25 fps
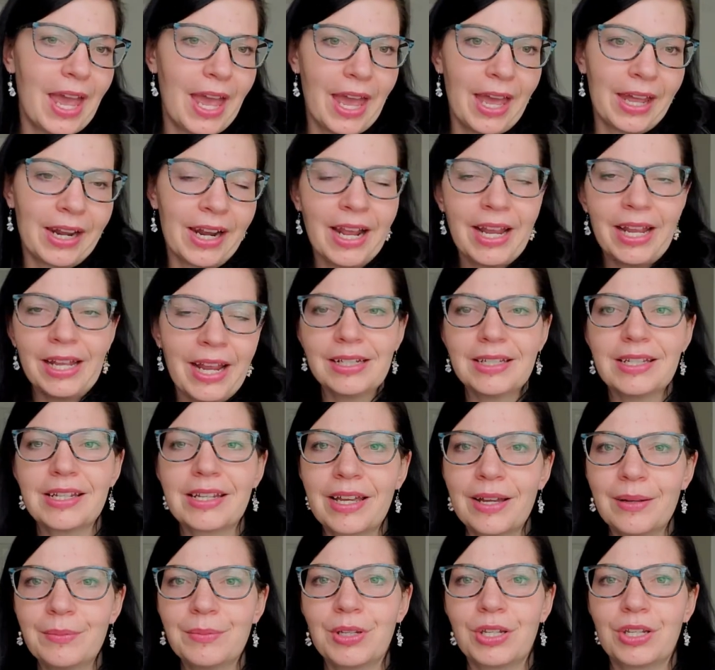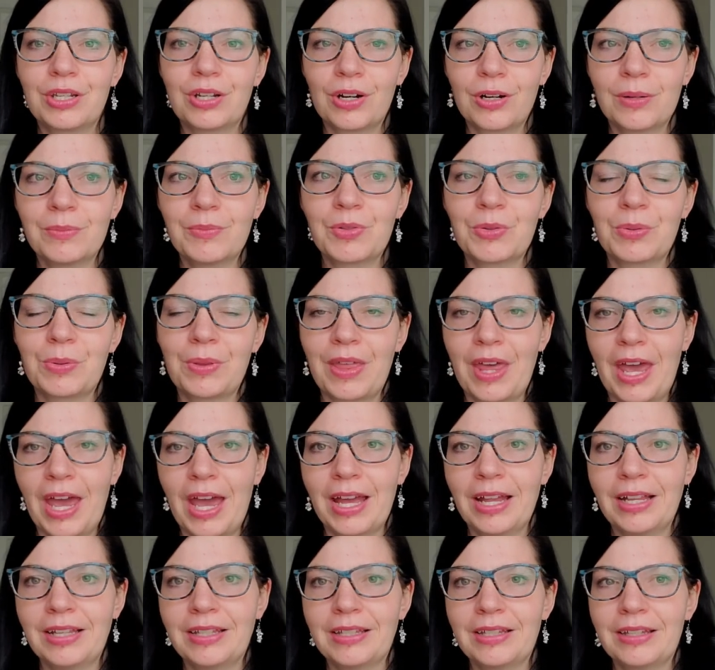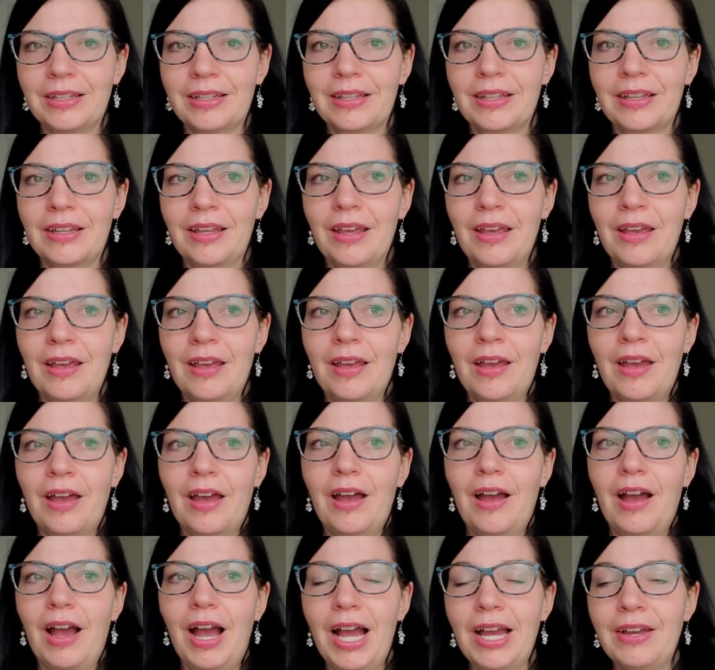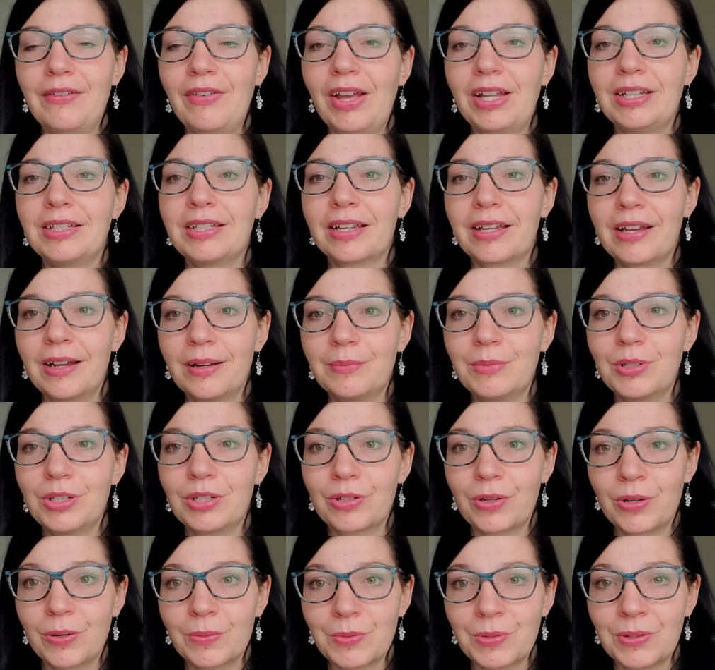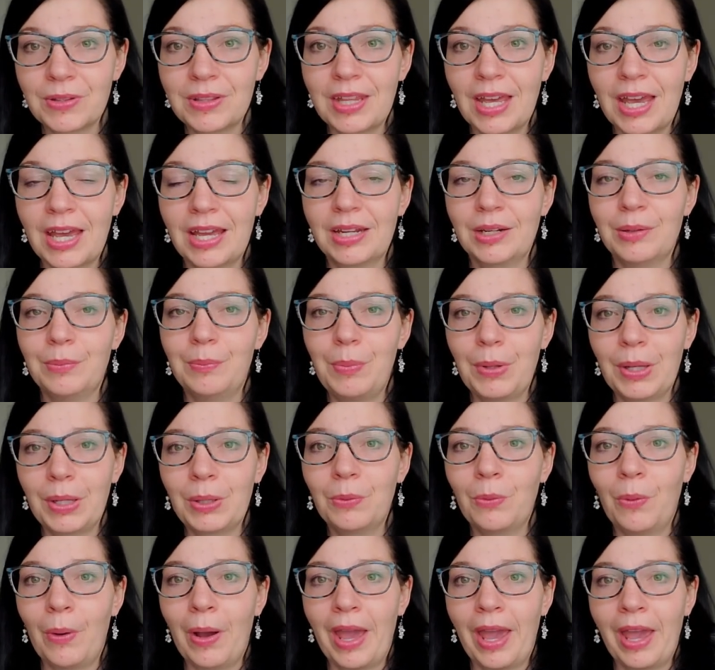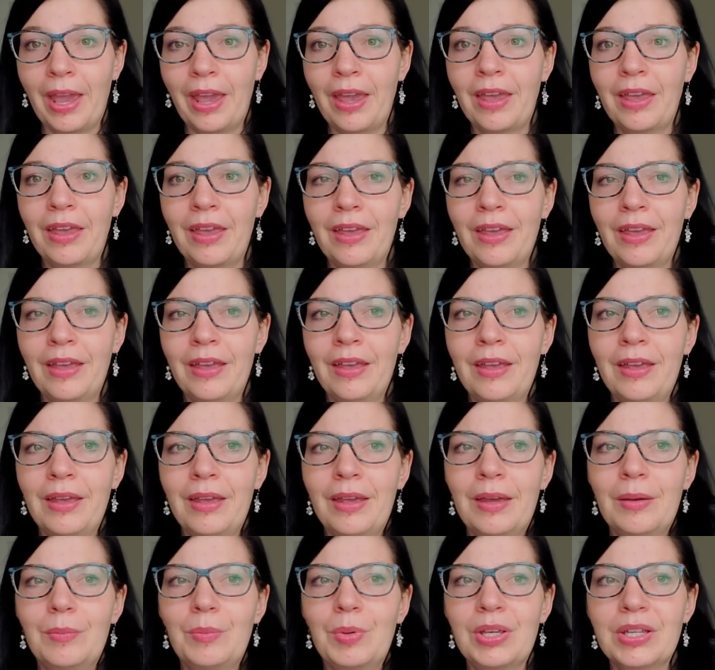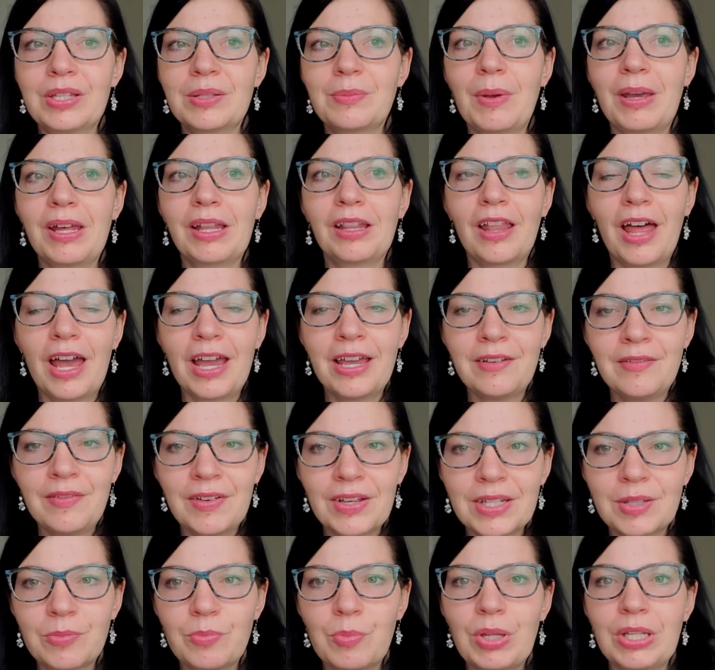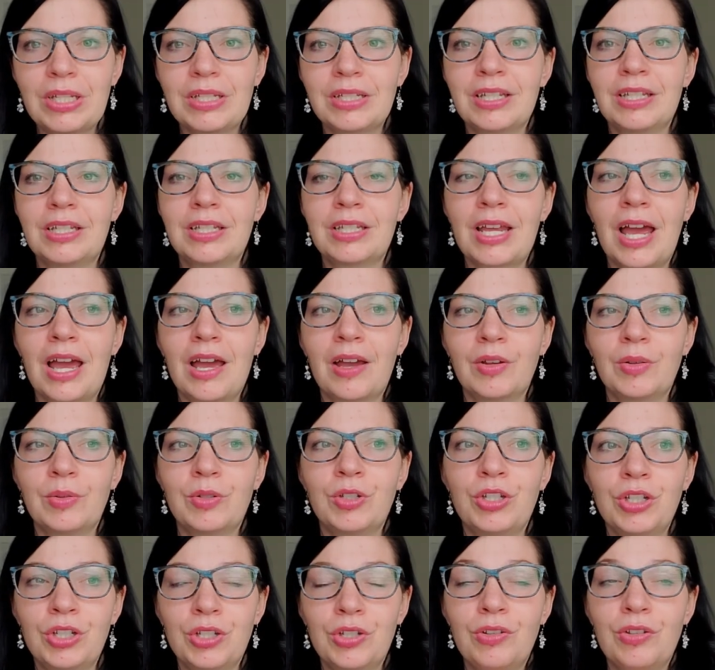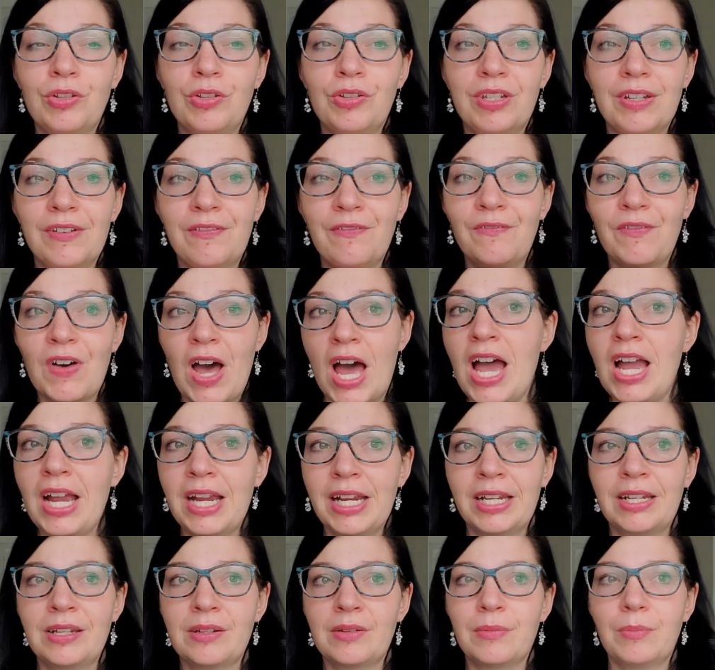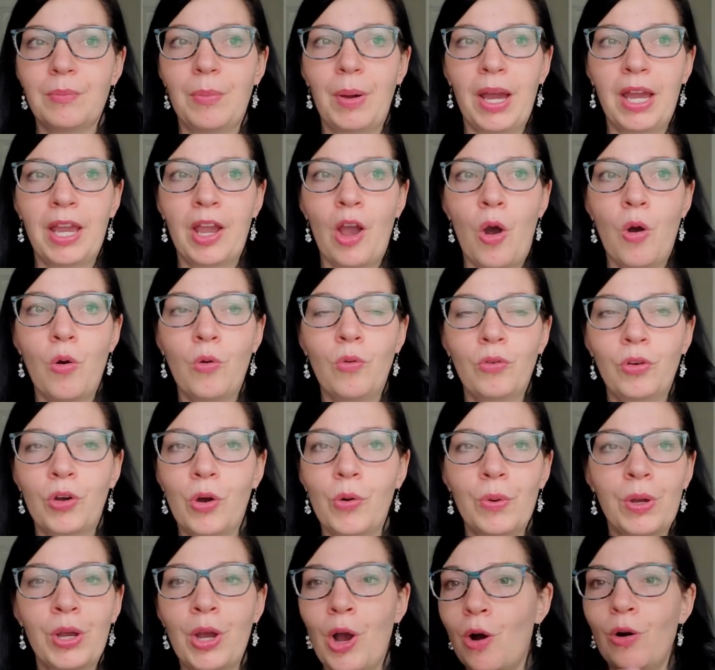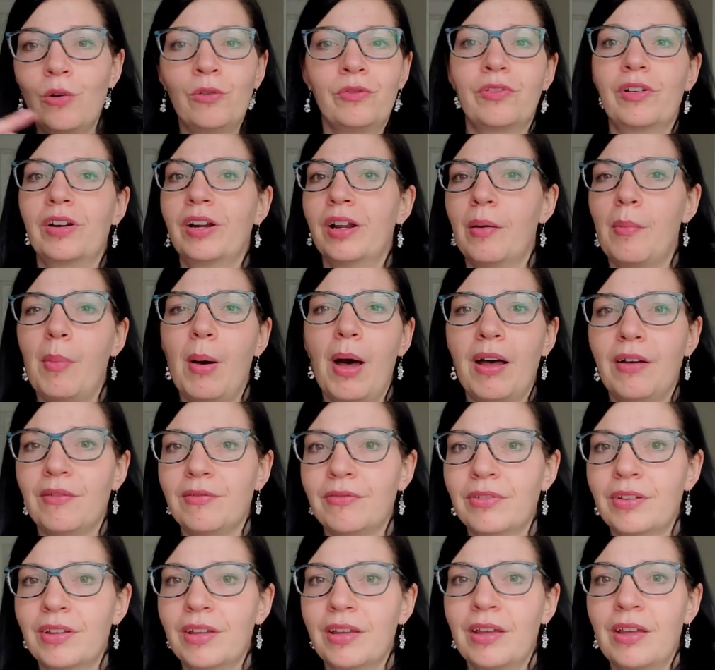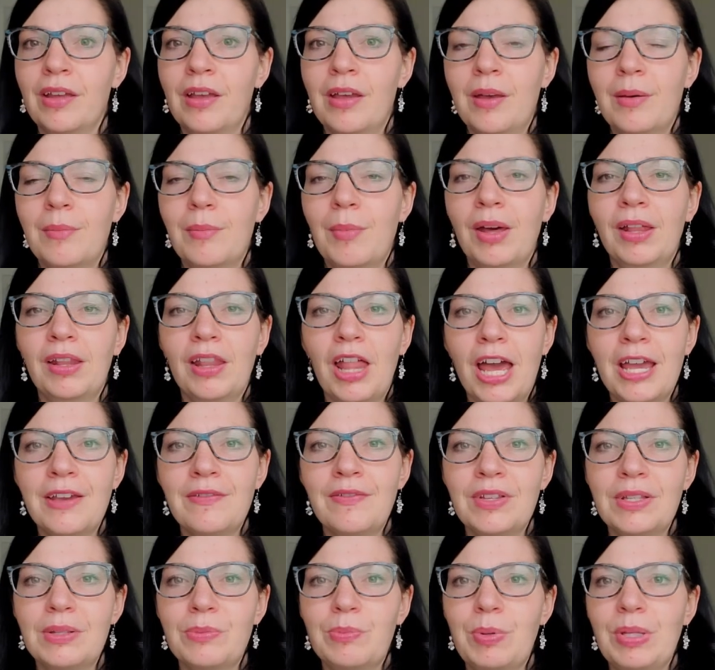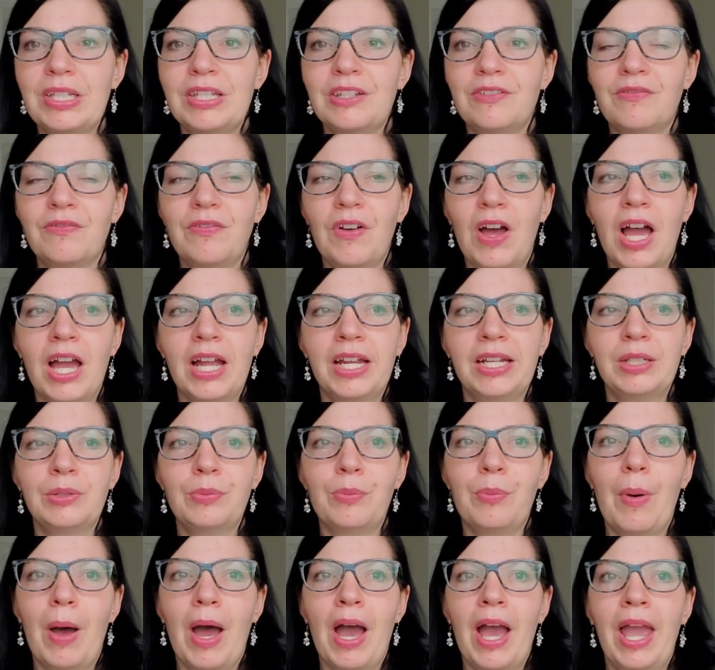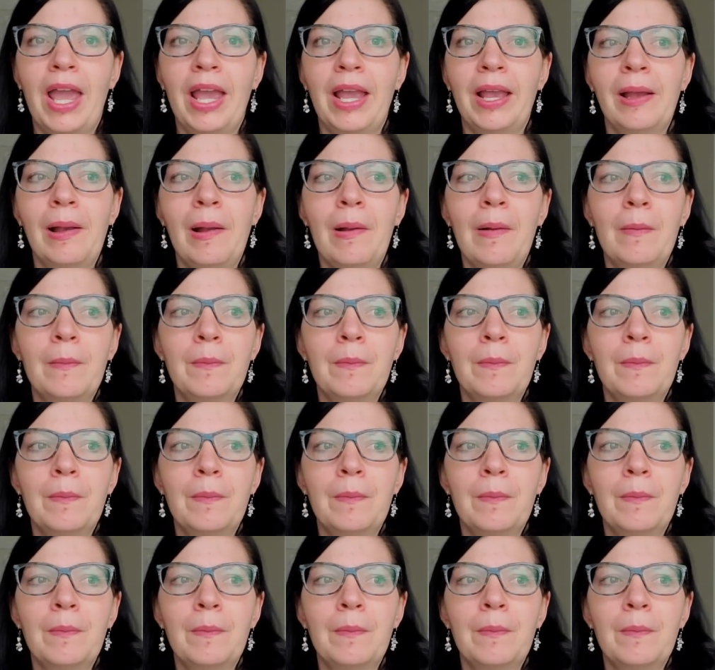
and I had to come to terms with that. I've had to come to terms with that in a big way, because my life has been defined by going over and above. My life has been defined by